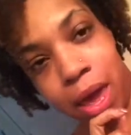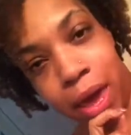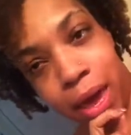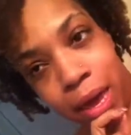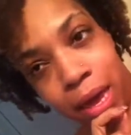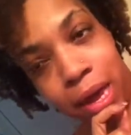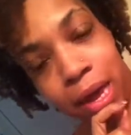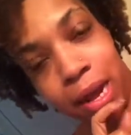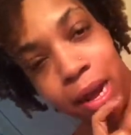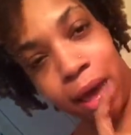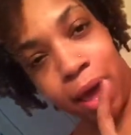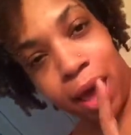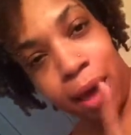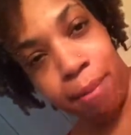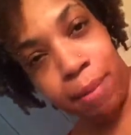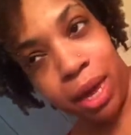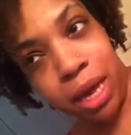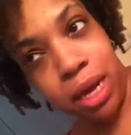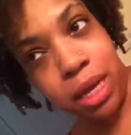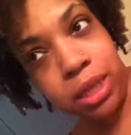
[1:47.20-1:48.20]
And I
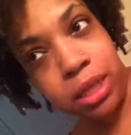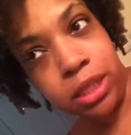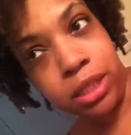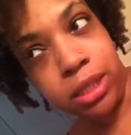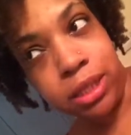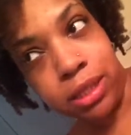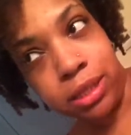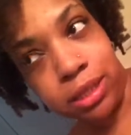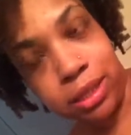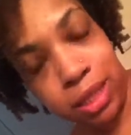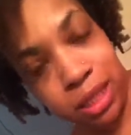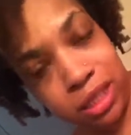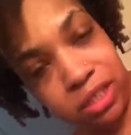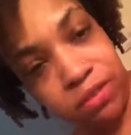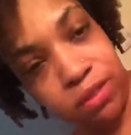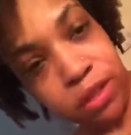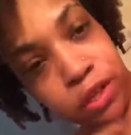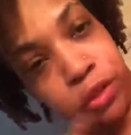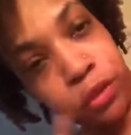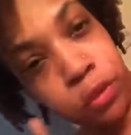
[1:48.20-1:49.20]
made it
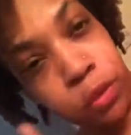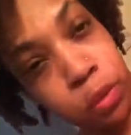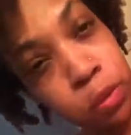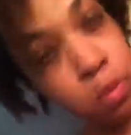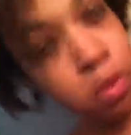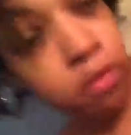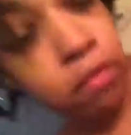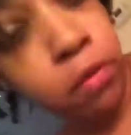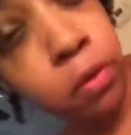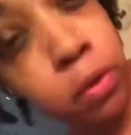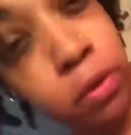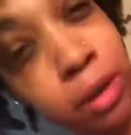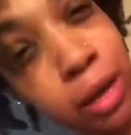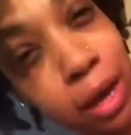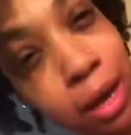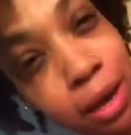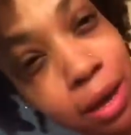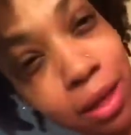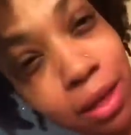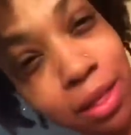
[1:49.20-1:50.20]
successfully through 1 full
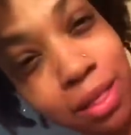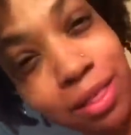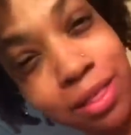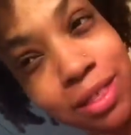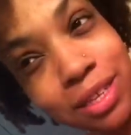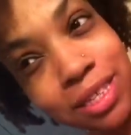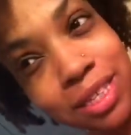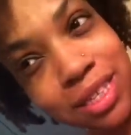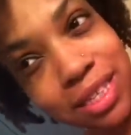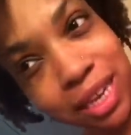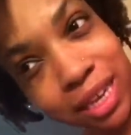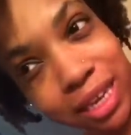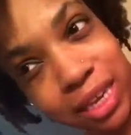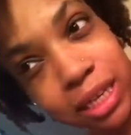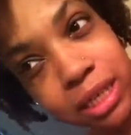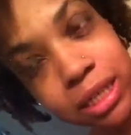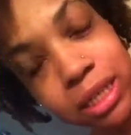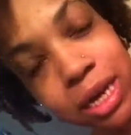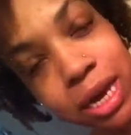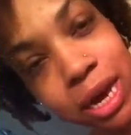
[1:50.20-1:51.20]
day. The
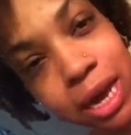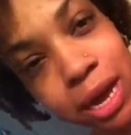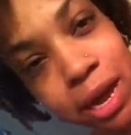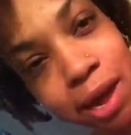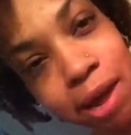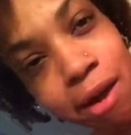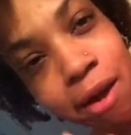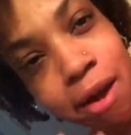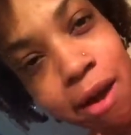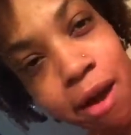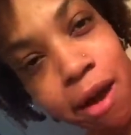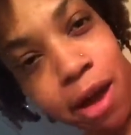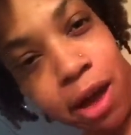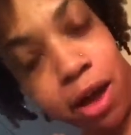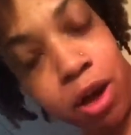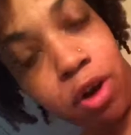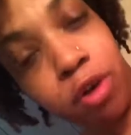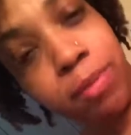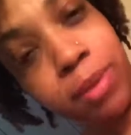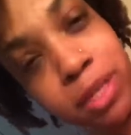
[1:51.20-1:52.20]
second day,
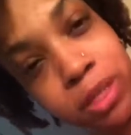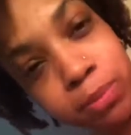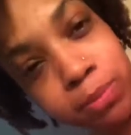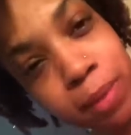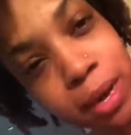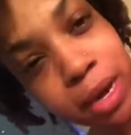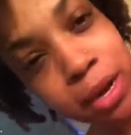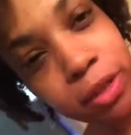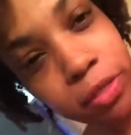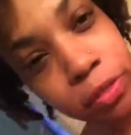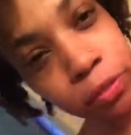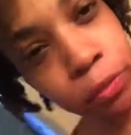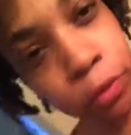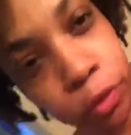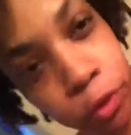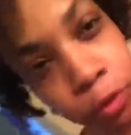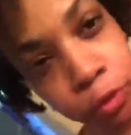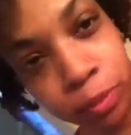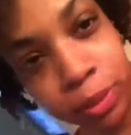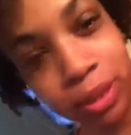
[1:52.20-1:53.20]
I almost made it
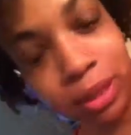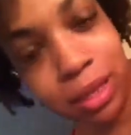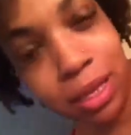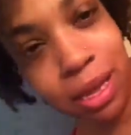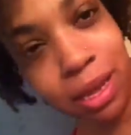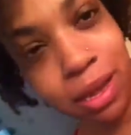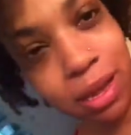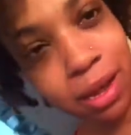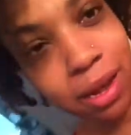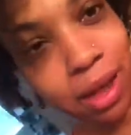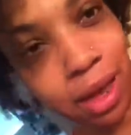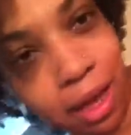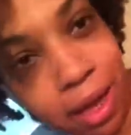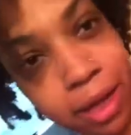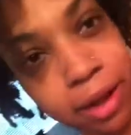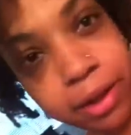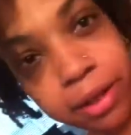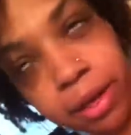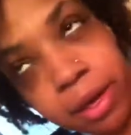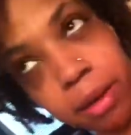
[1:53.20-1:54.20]
through, but then I
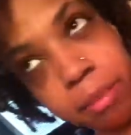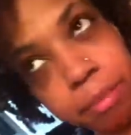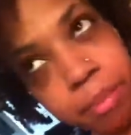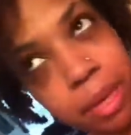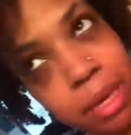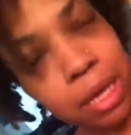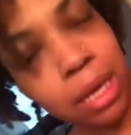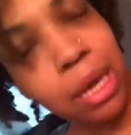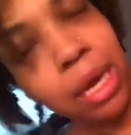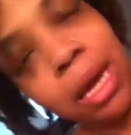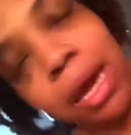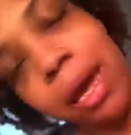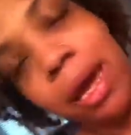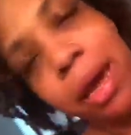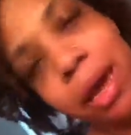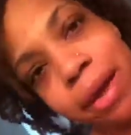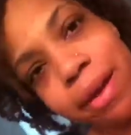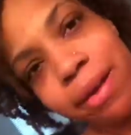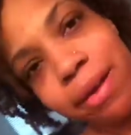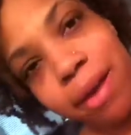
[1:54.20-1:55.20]
had company
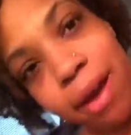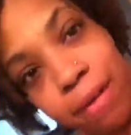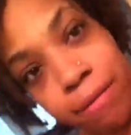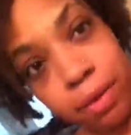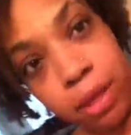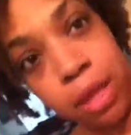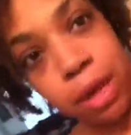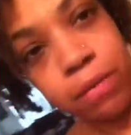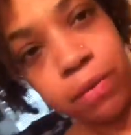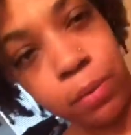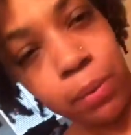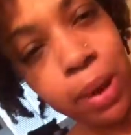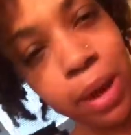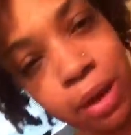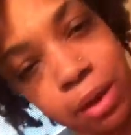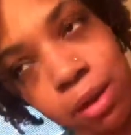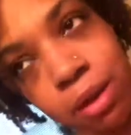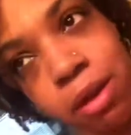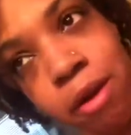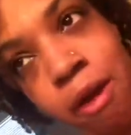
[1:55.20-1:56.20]
and I fell off the
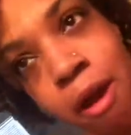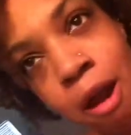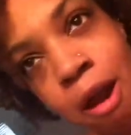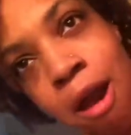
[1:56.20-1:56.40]
wagon.